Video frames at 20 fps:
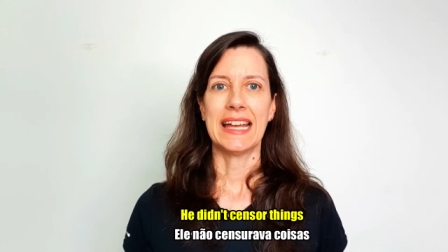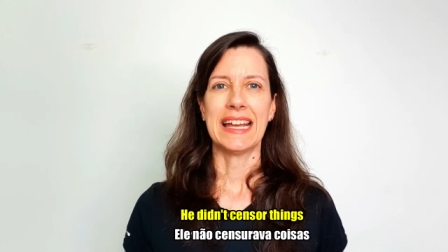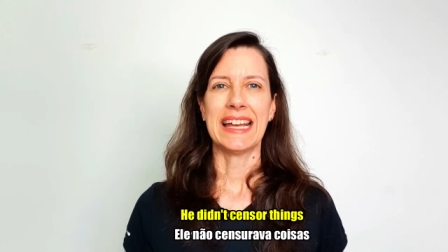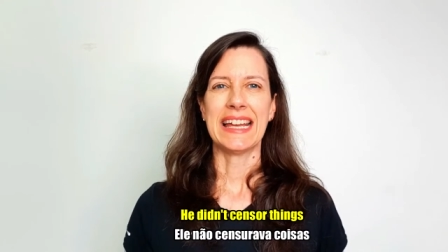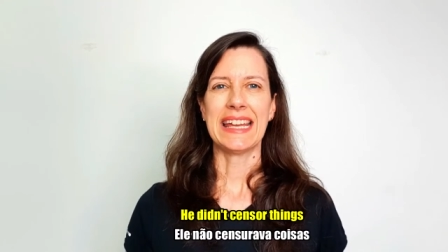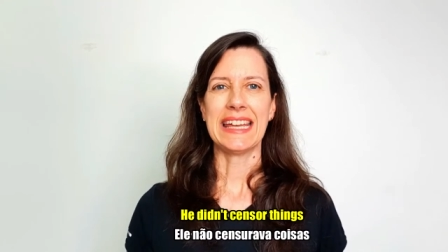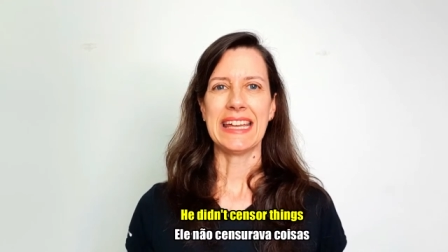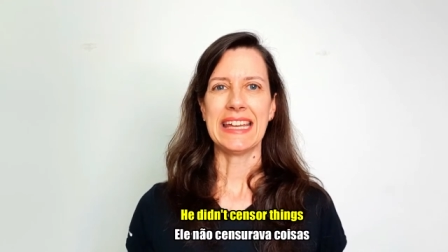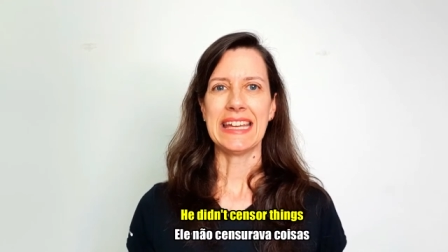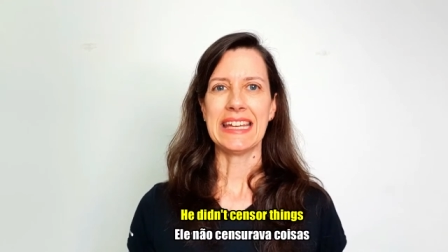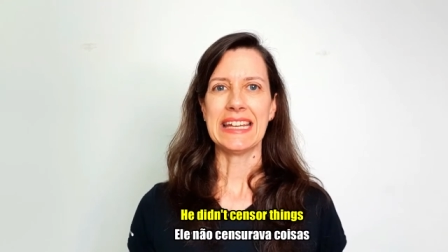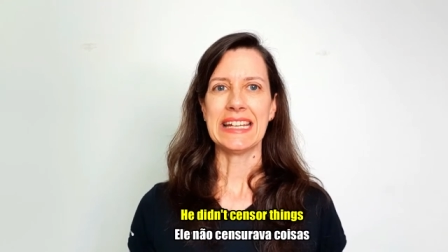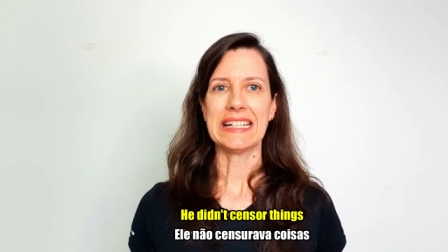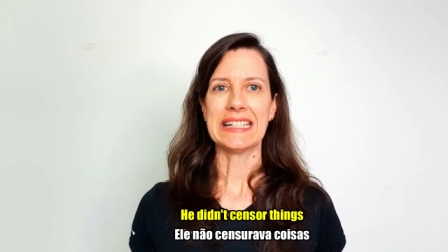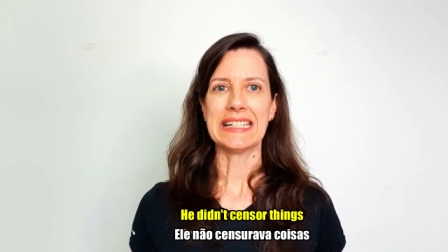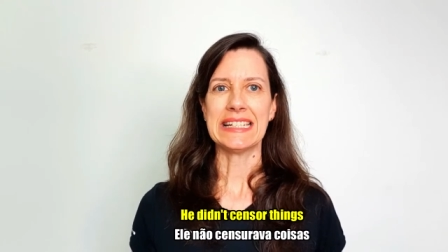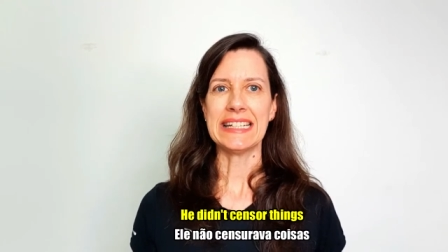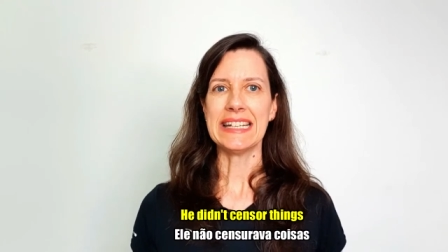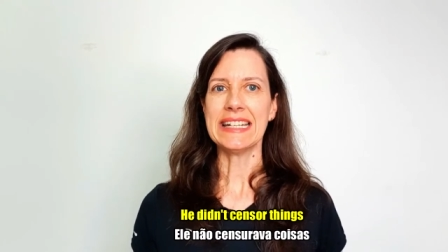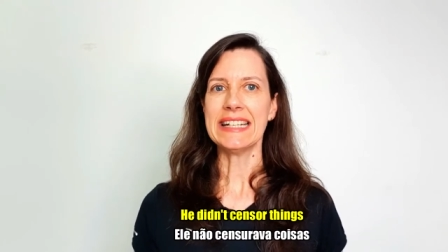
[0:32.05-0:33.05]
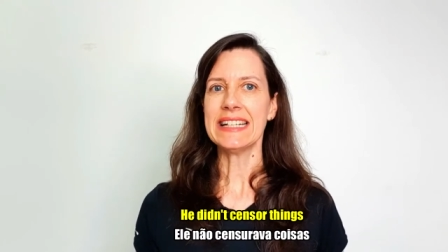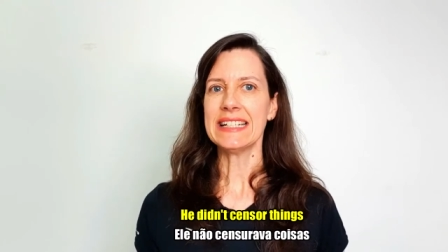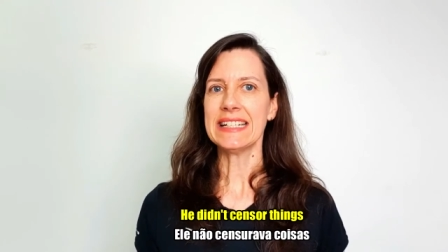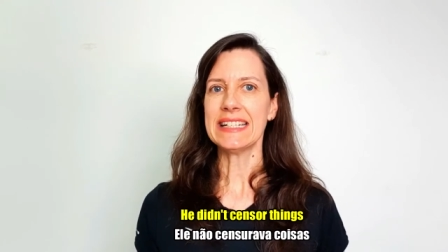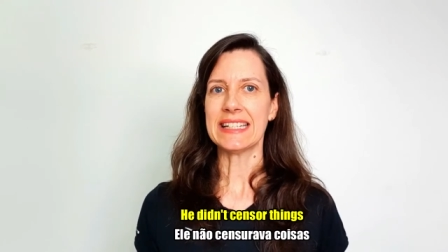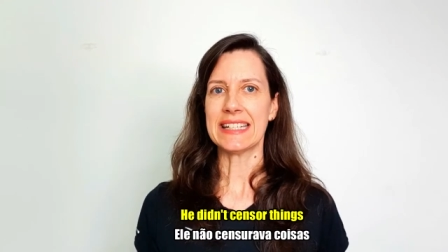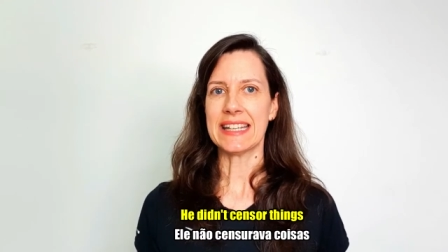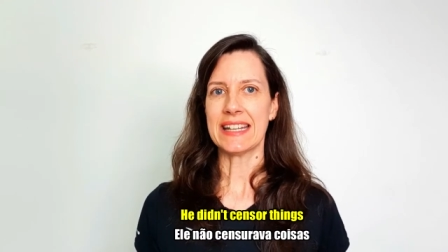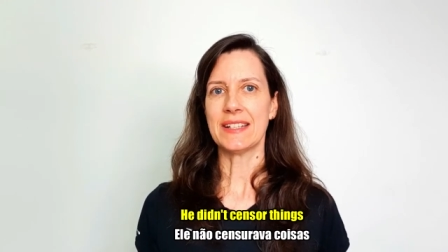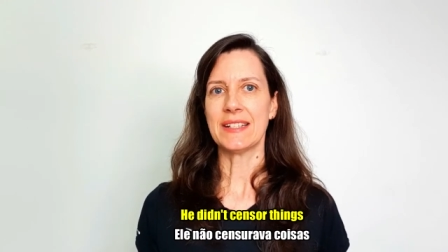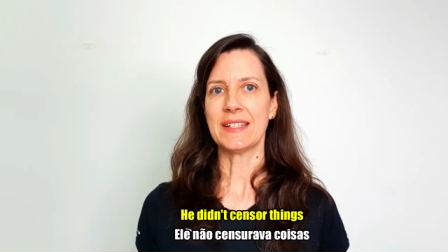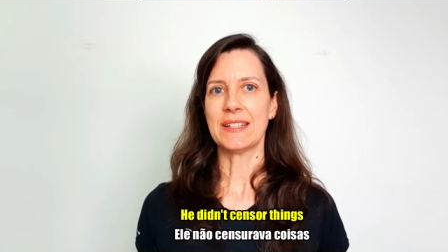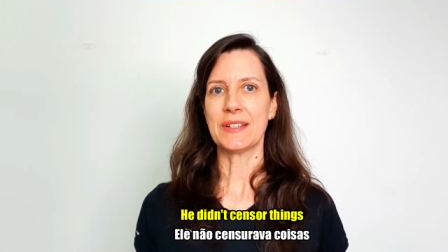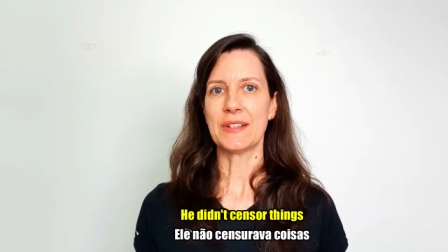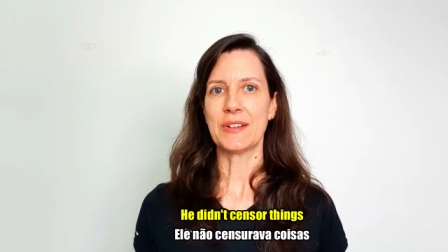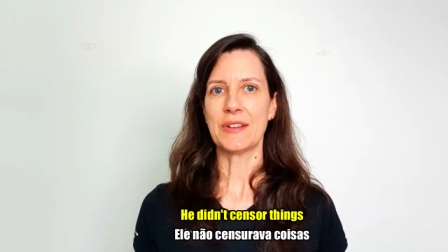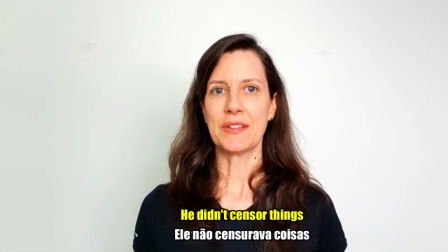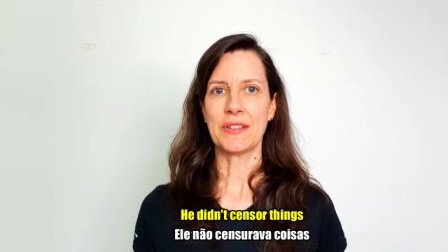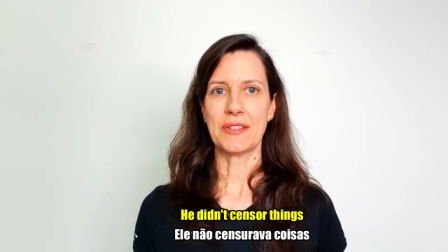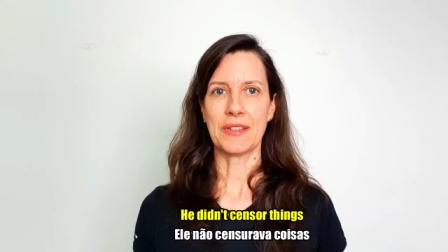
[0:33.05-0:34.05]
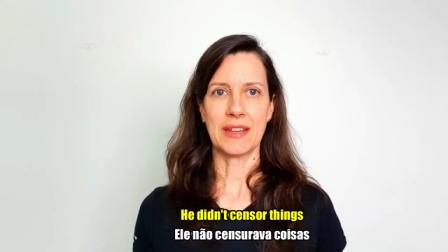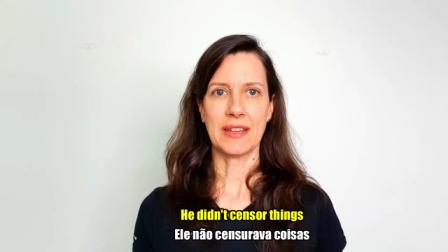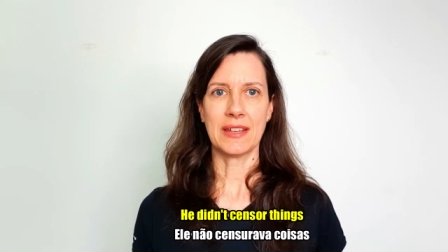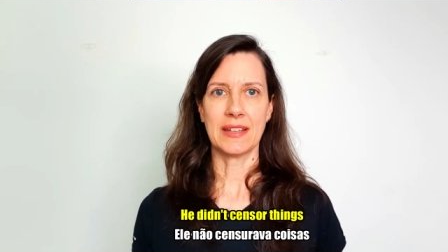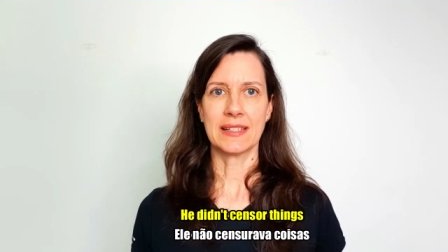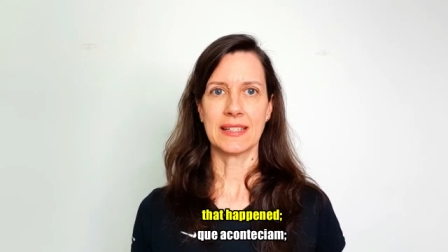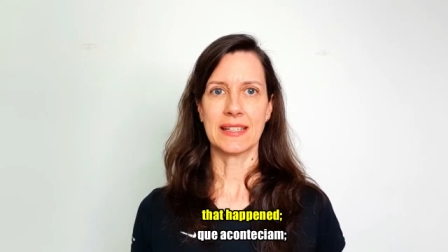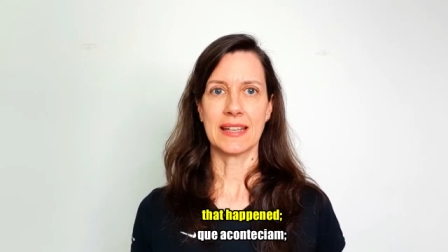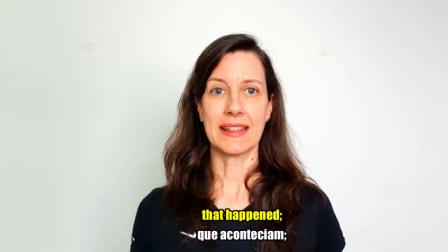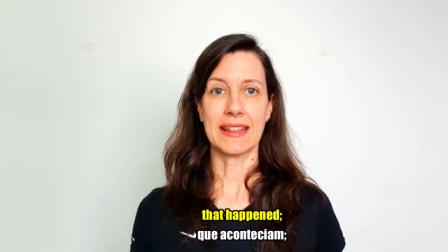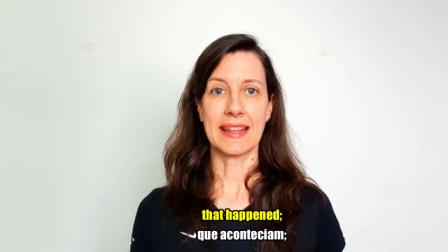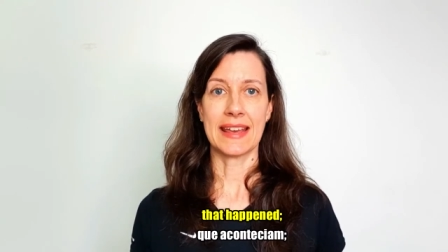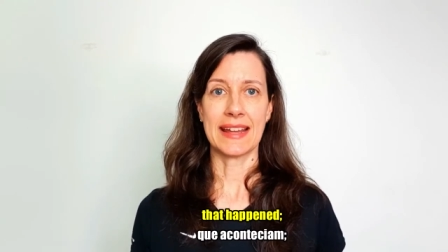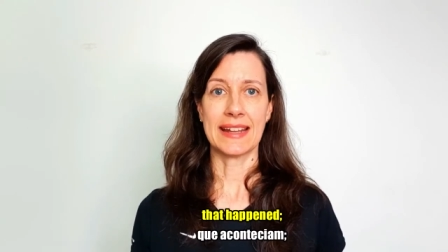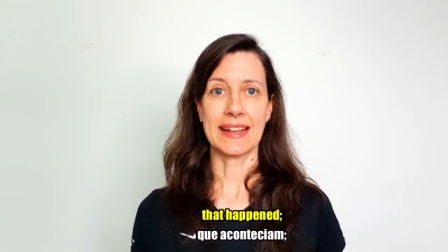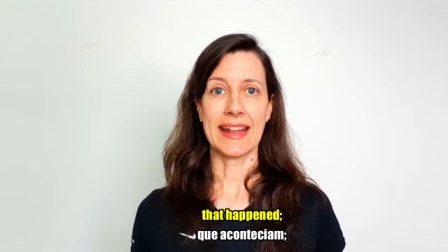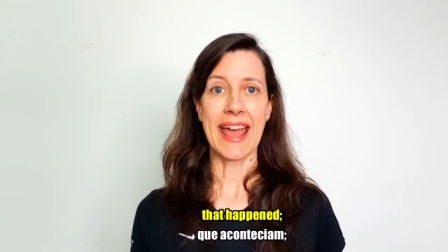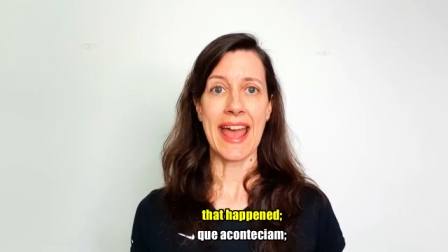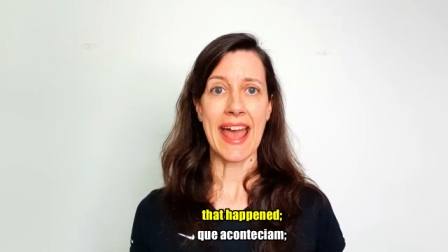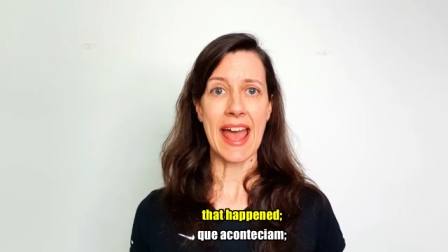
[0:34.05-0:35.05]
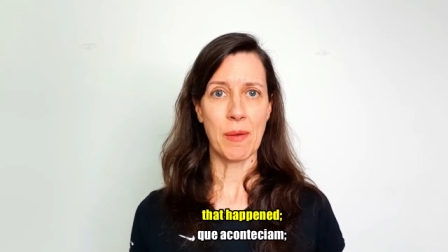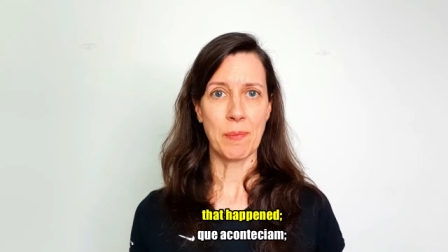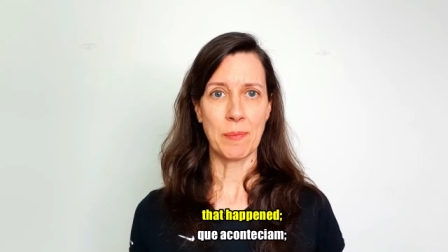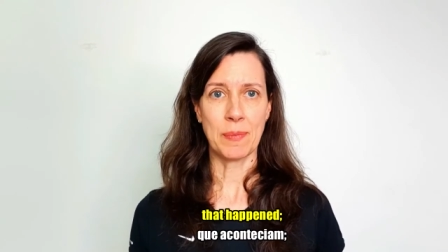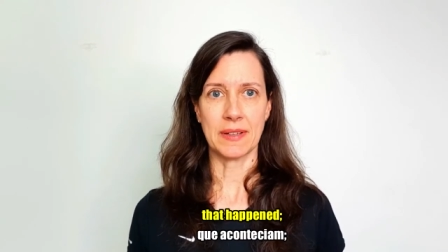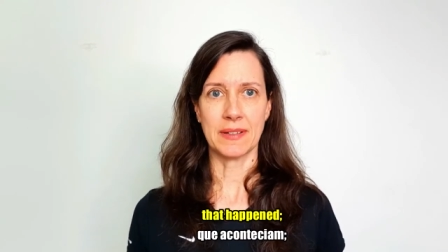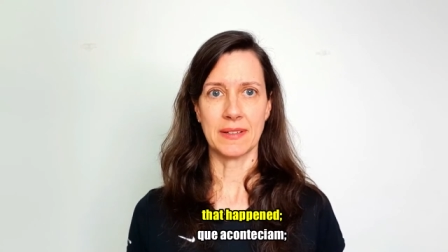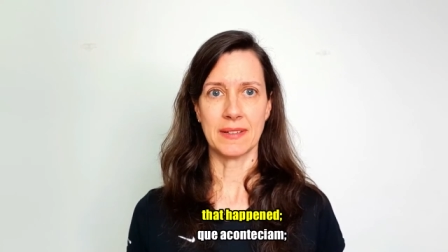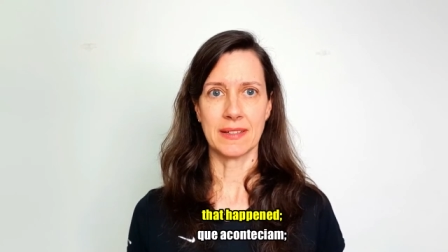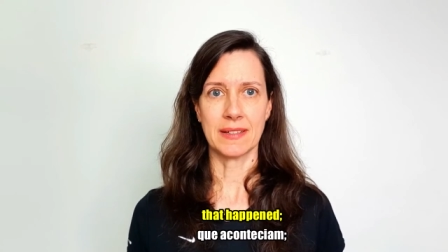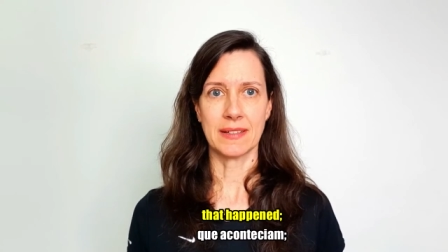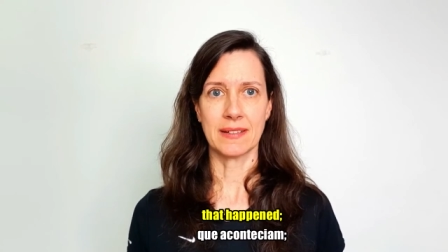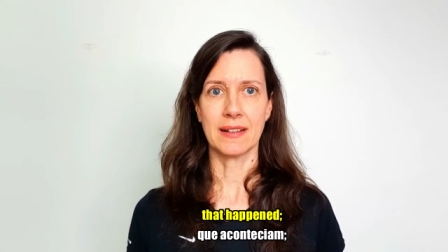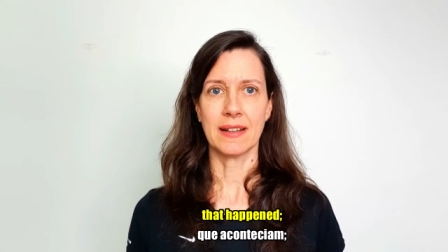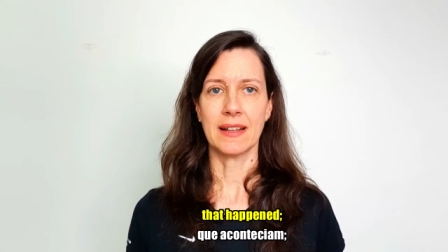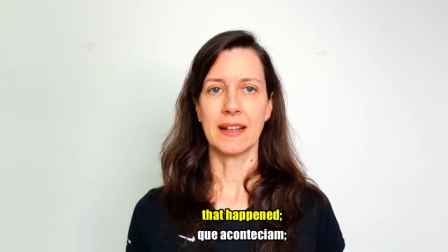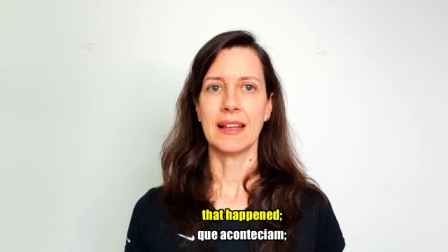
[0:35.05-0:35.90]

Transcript: He didn't censor things that happened.